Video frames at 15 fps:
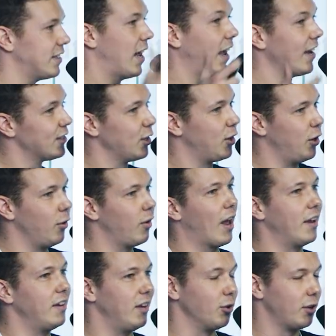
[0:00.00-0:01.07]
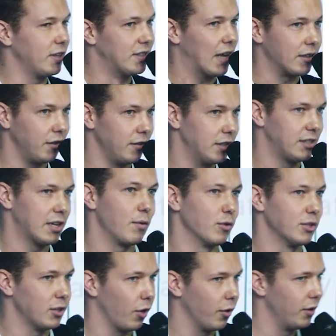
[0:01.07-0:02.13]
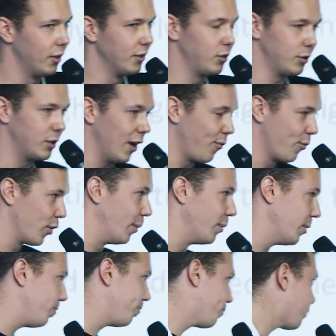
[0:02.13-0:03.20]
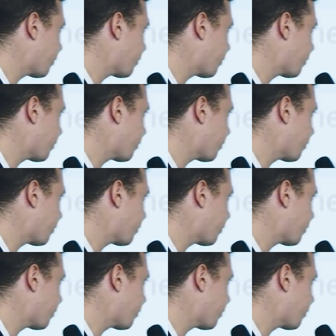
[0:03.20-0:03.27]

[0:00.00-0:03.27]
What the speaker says: to execute and yield exactly the same result. So tough problem.